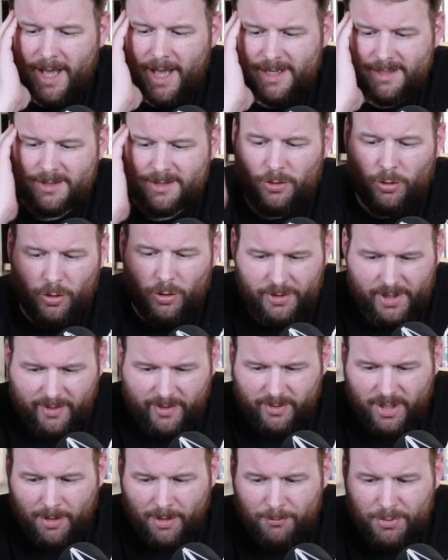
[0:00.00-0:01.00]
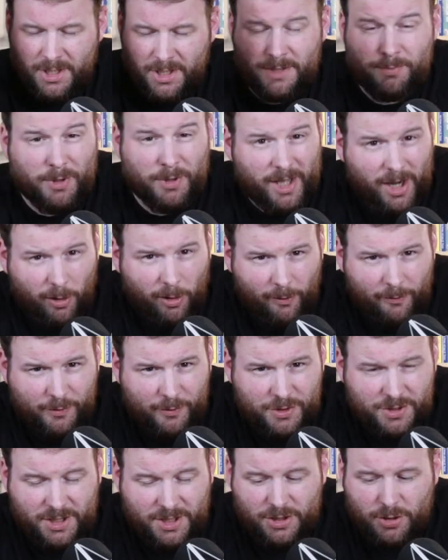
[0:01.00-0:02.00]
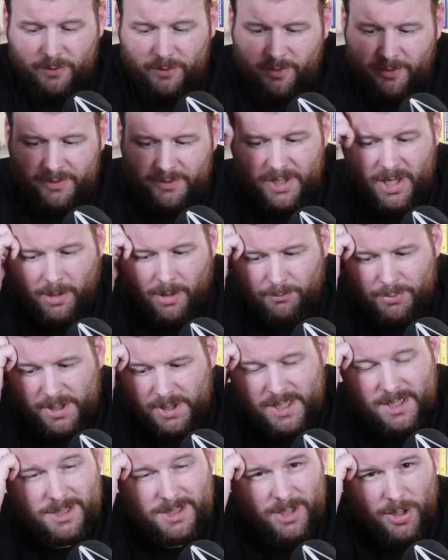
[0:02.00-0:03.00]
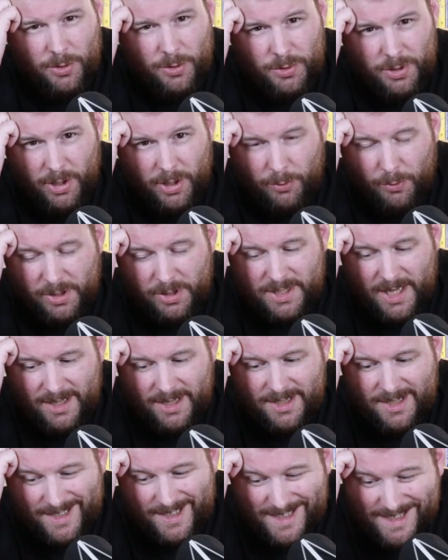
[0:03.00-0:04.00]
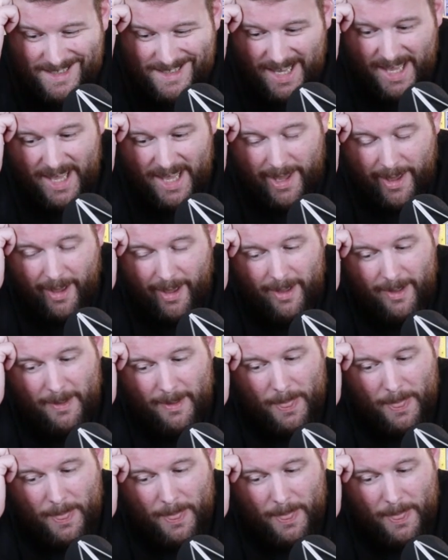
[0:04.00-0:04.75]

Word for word: as a lot of the other companies, but they are FTSE 250 companies, so you know we tend to see